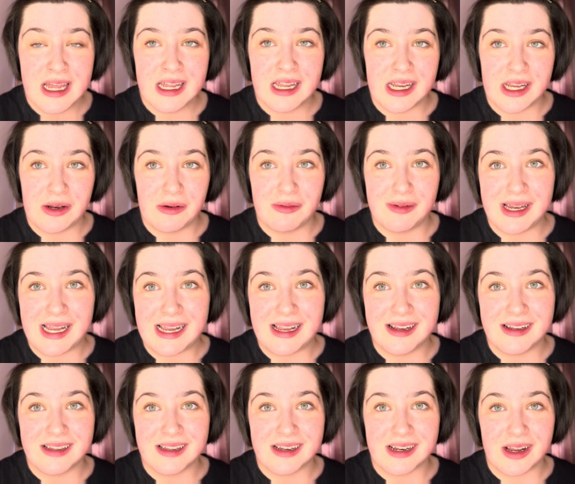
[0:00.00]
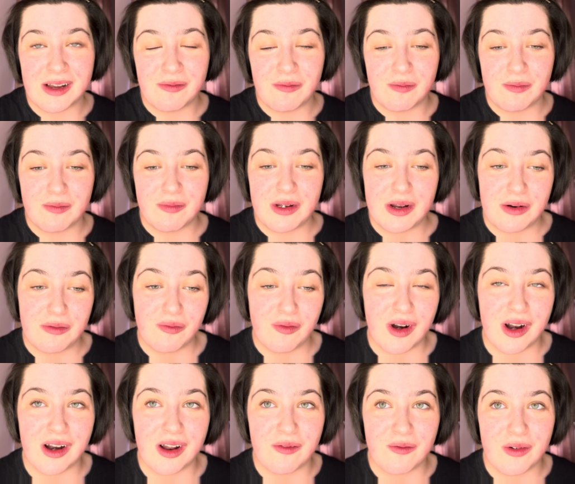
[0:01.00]
need, that I
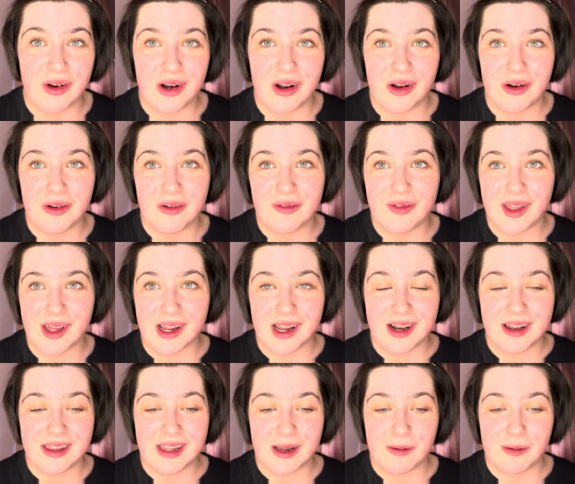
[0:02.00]
run out of, that kind of thing.